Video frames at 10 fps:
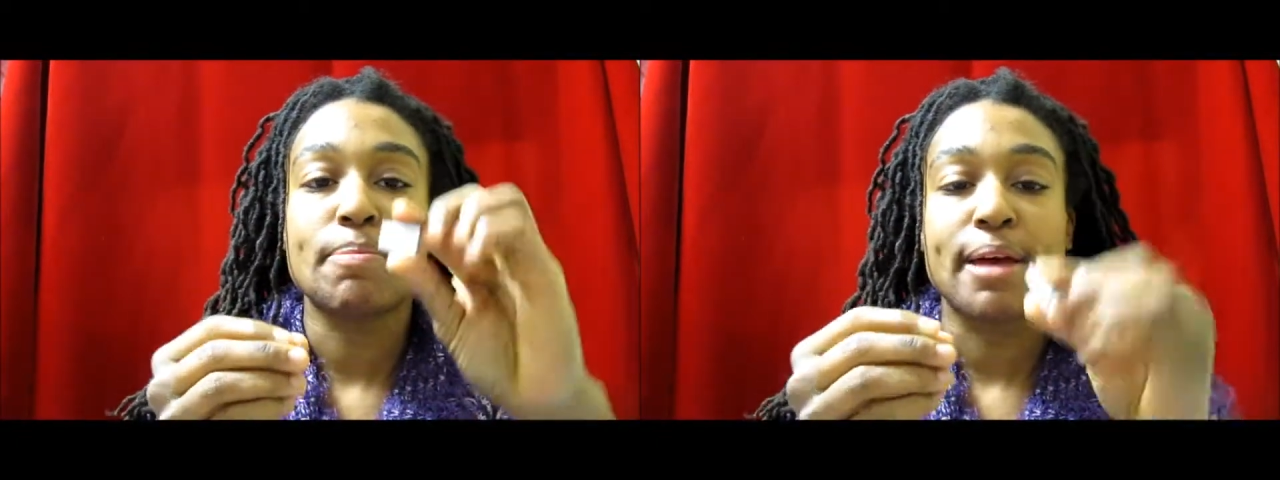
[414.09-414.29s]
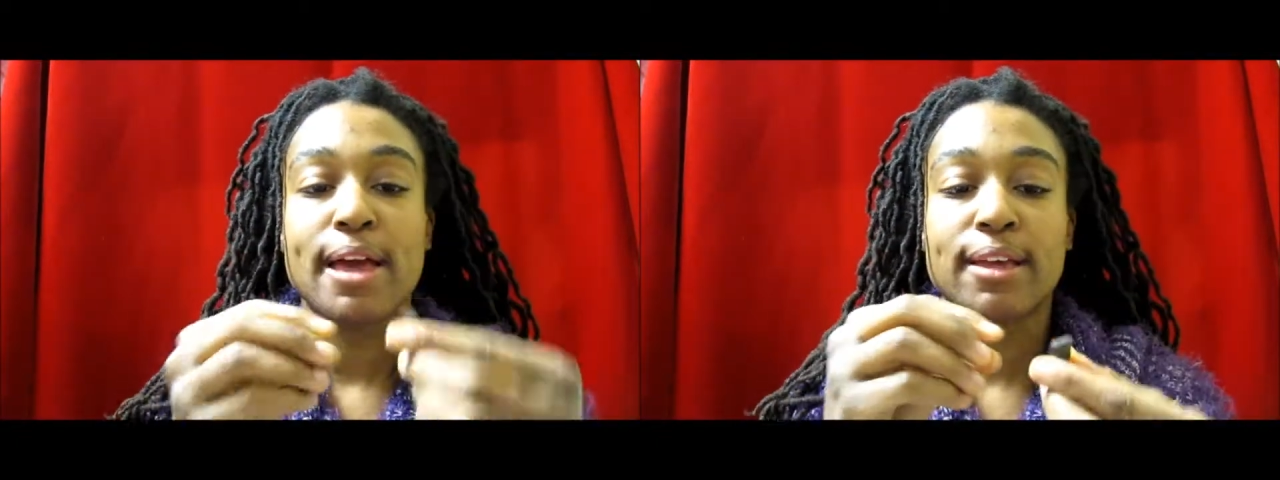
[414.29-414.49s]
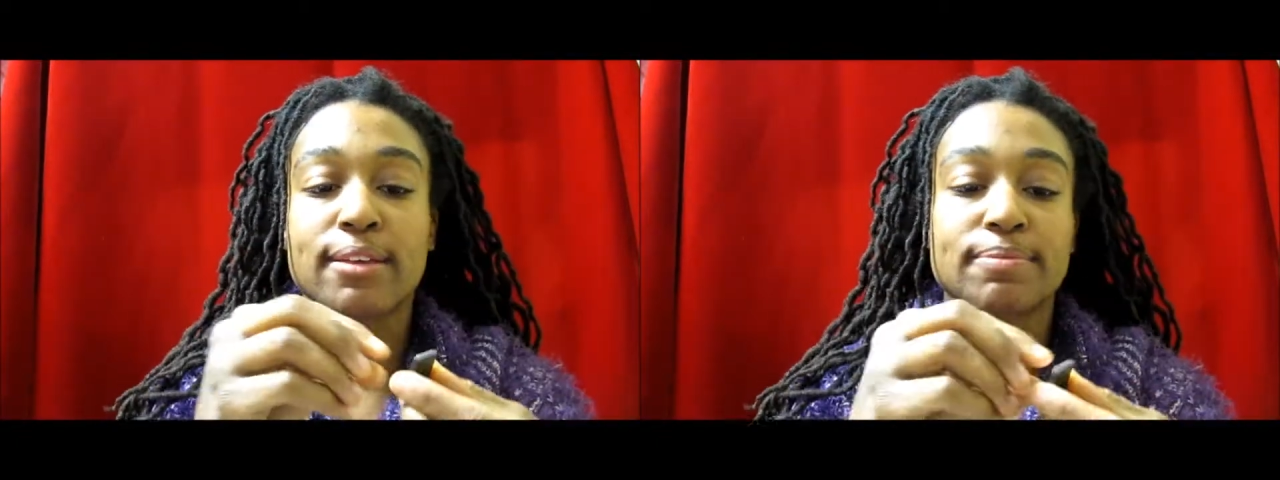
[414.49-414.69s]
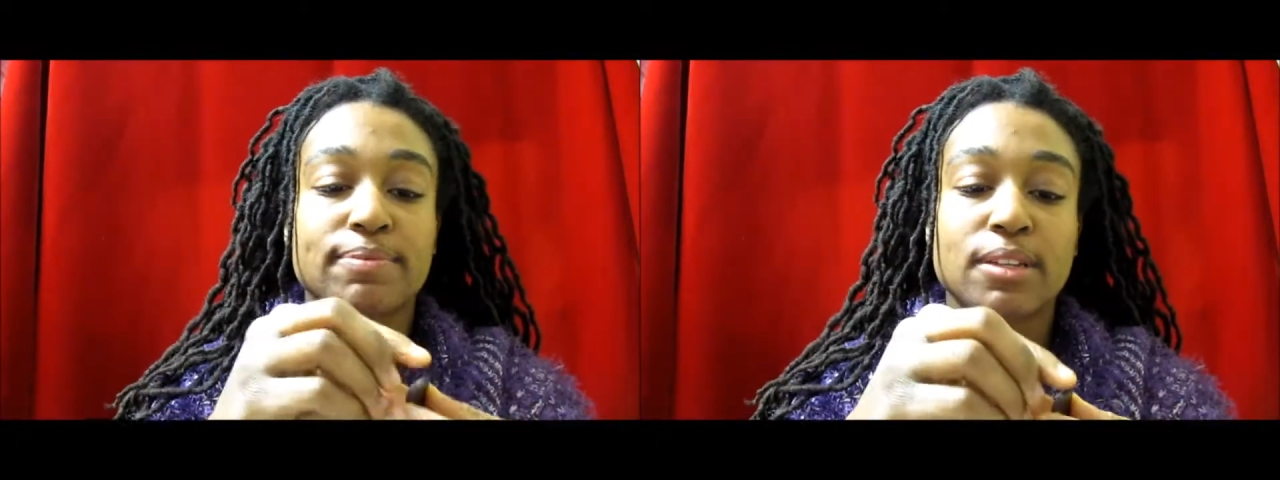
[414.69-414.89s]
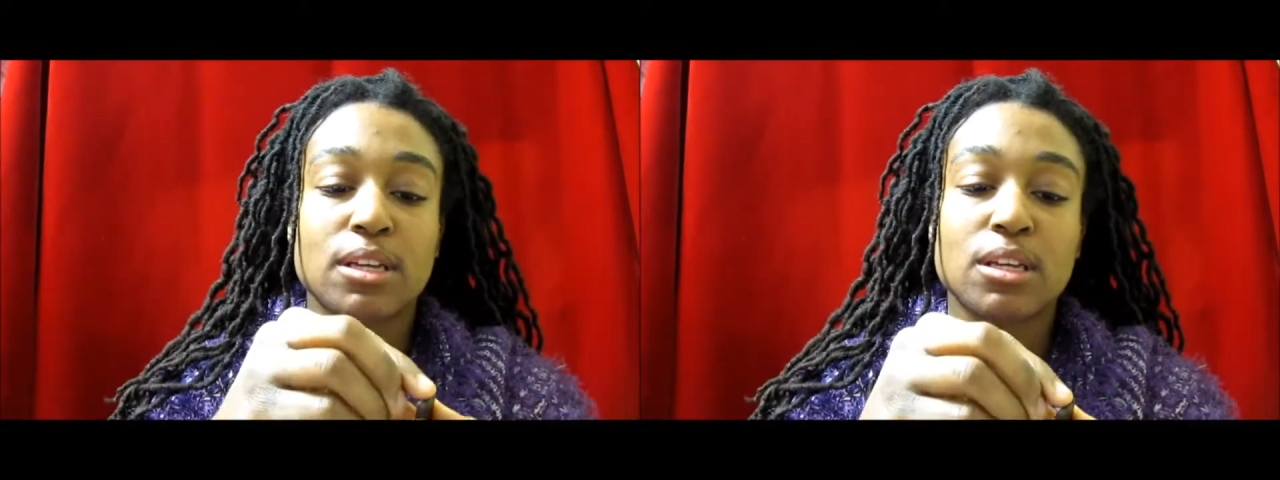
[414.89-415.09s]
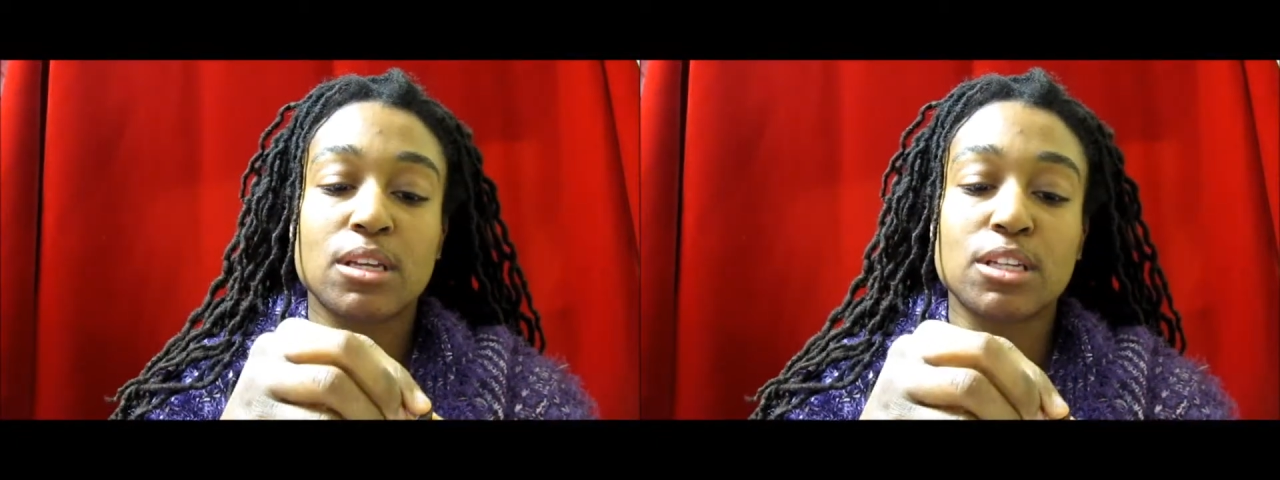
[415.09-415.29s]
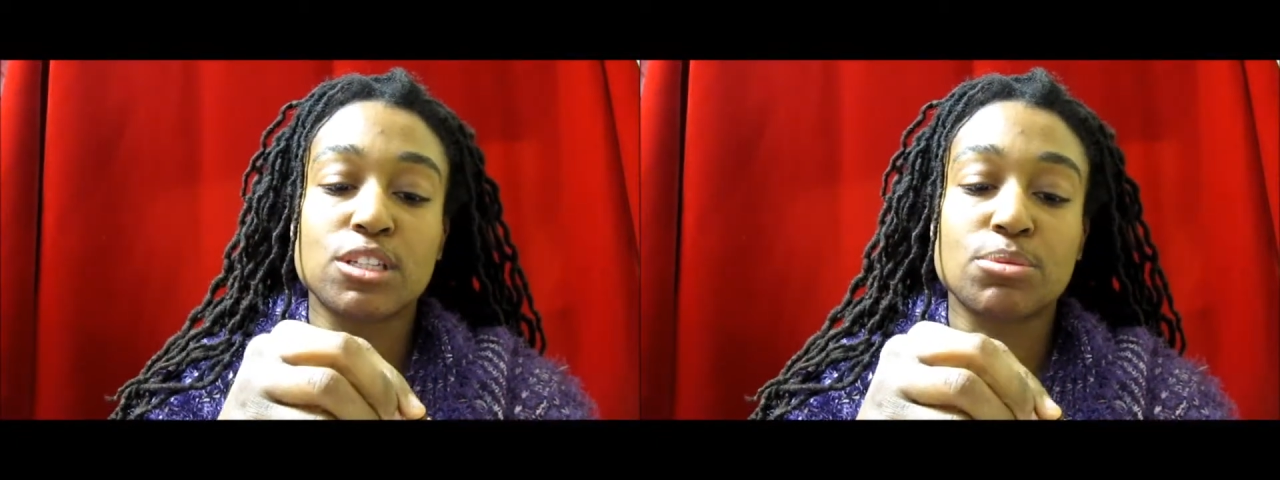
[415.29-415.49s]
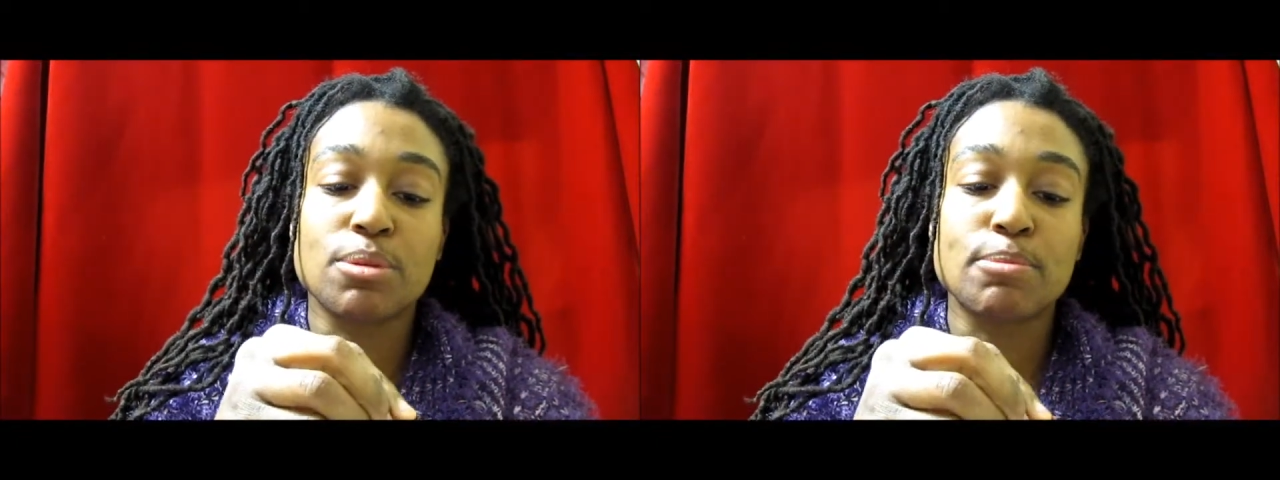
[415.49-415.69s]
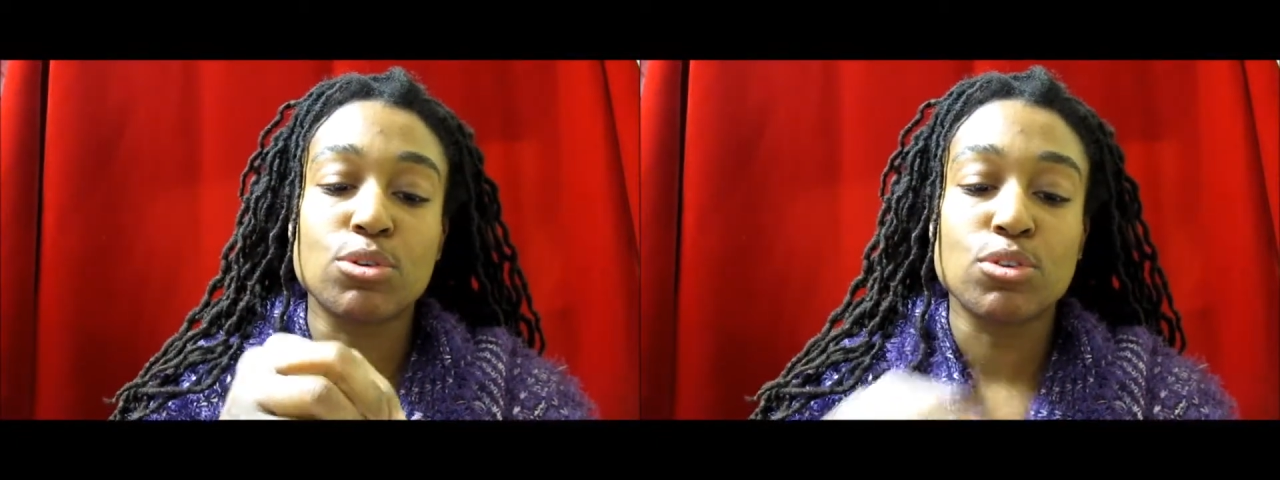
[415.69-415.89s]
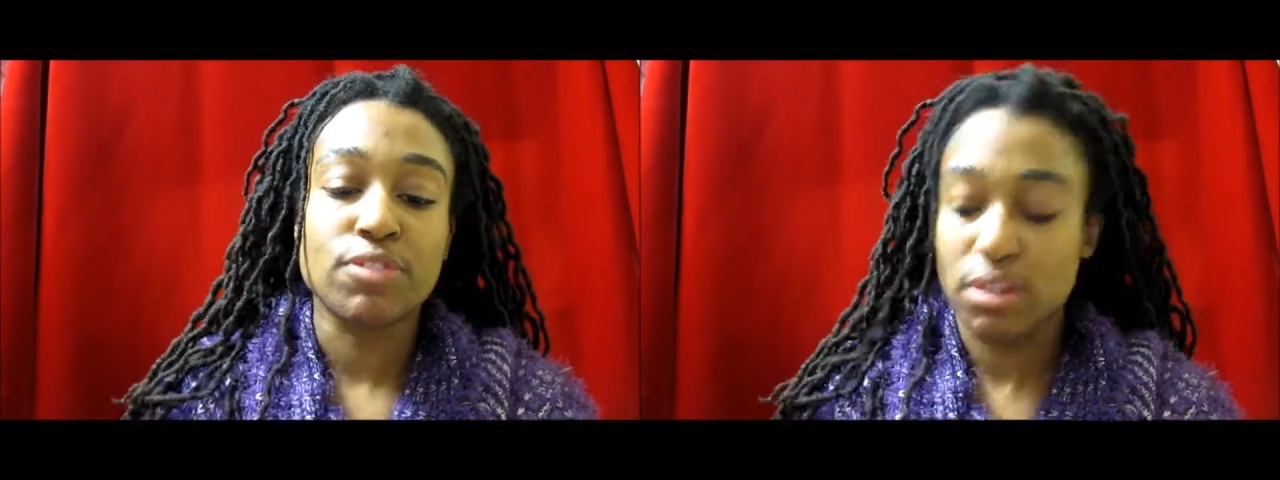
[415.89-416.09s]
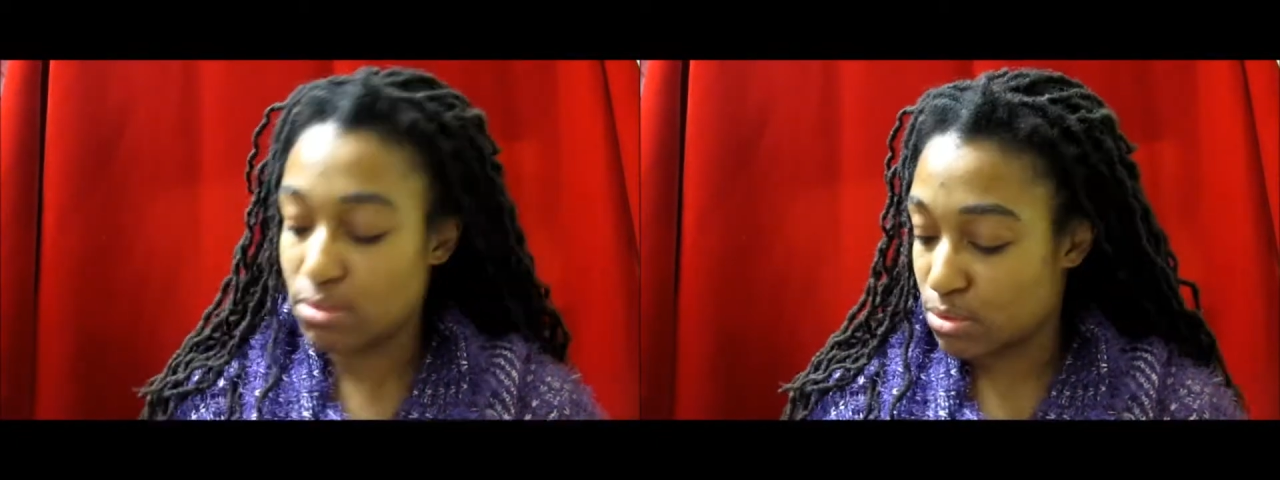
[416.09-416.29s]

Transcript: back. I just remove the,